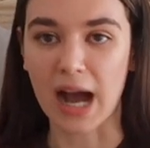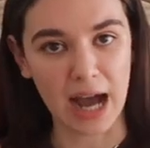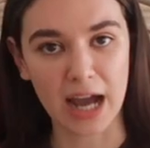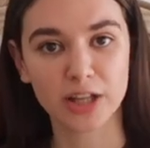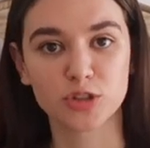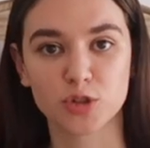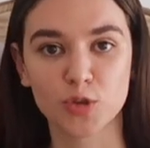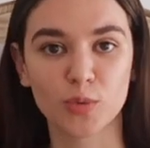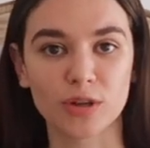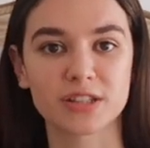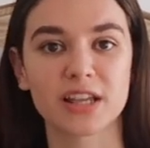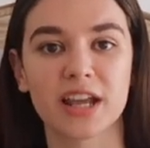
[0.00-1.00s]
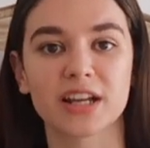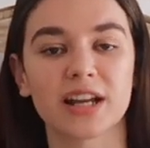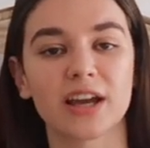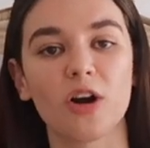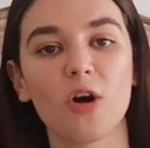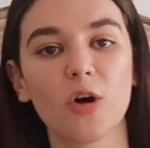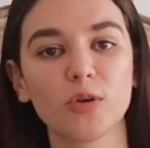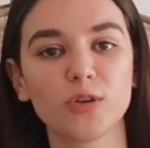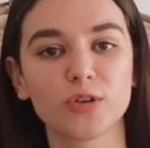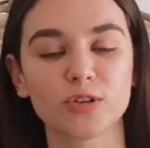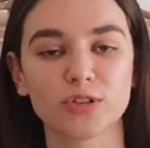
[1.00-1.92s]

I too was scared, like, oh, New